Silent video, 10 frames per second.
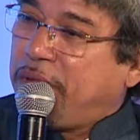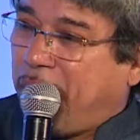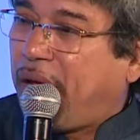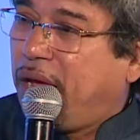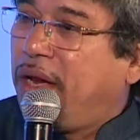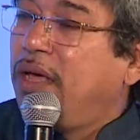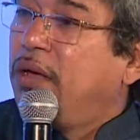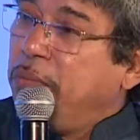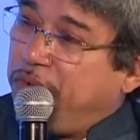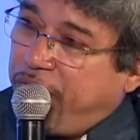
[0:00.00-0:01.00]
back end
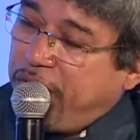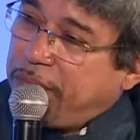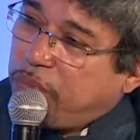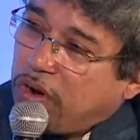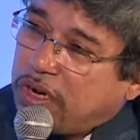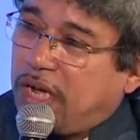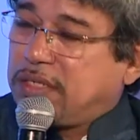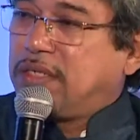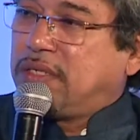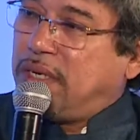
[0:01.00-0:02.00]
between
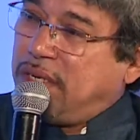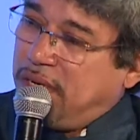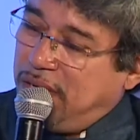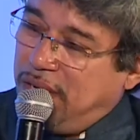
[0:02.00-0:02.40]
broadcasters and